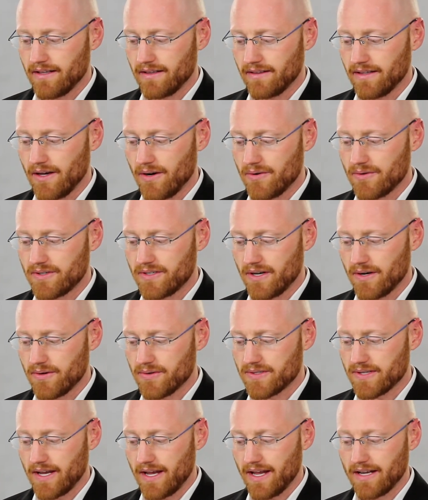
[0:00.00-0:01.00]
low
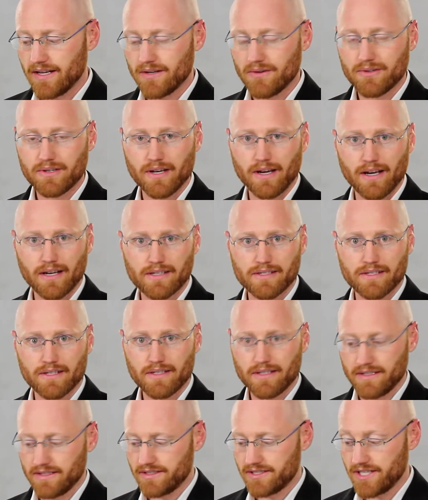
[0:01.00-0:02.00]
dose endotoxin